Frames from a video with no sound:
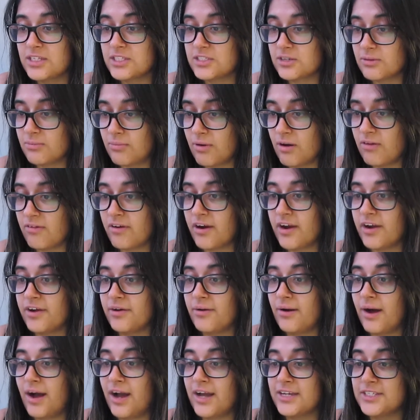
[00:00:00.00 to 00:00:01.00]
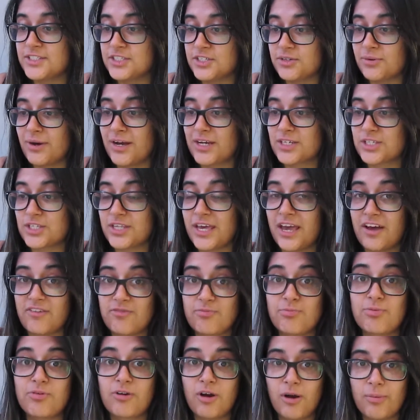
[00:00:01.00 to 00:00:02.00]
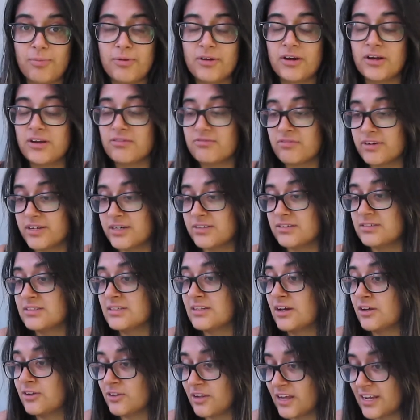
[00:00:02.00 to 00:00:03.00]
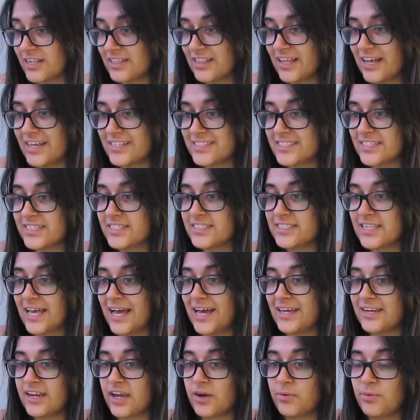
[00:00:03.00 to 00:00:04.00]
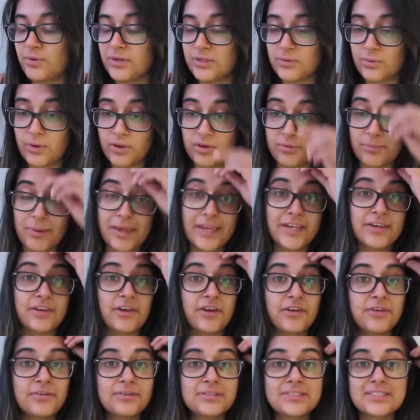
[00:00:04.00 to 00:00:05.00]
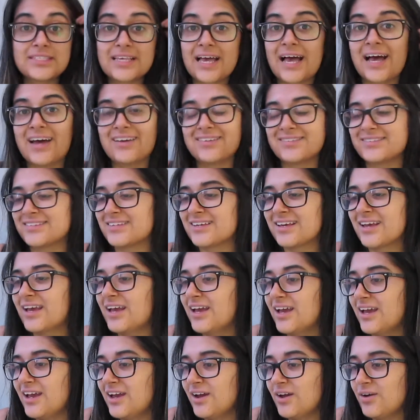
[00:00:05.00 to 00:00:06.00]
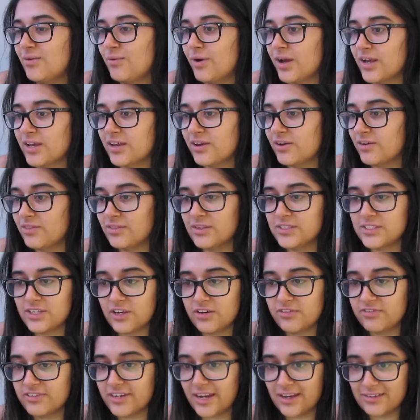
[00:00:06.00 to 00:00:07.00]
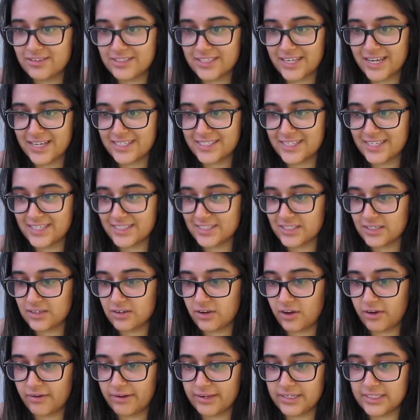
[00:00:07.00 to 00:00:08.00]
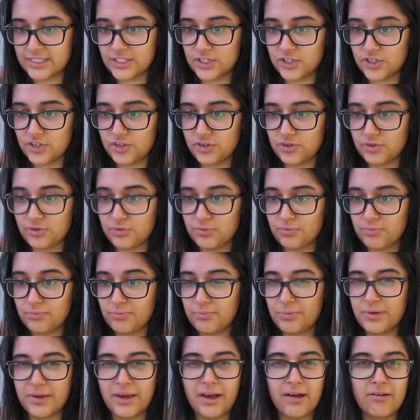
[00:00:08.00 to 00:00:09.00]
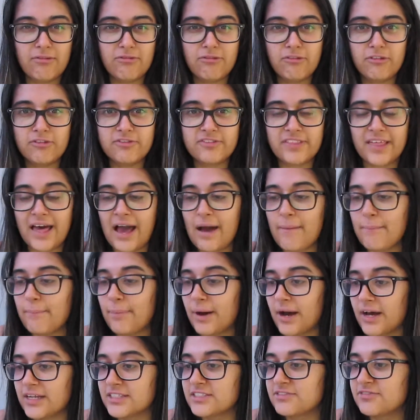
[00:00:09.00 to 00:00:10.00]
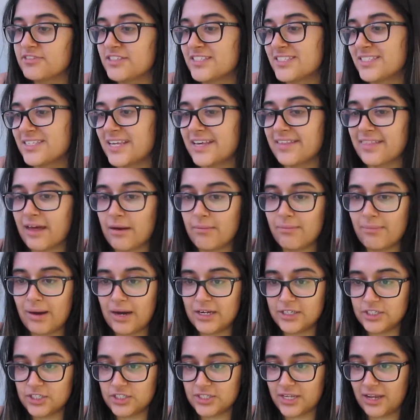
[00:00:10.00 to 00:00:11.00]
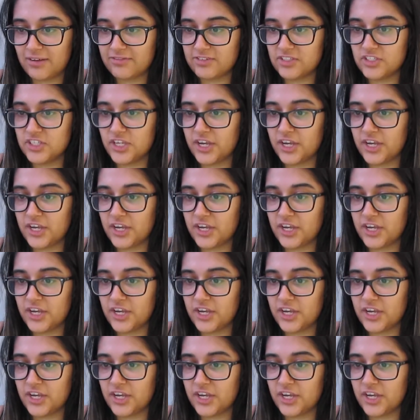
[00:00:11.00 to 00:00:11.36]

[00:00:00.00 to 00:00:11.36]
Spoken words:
tomorrow I do actually have proper real online classes and I will want to make notes, and working on the sofa downstairs isn't going to be helpful for that. But for today that might just have to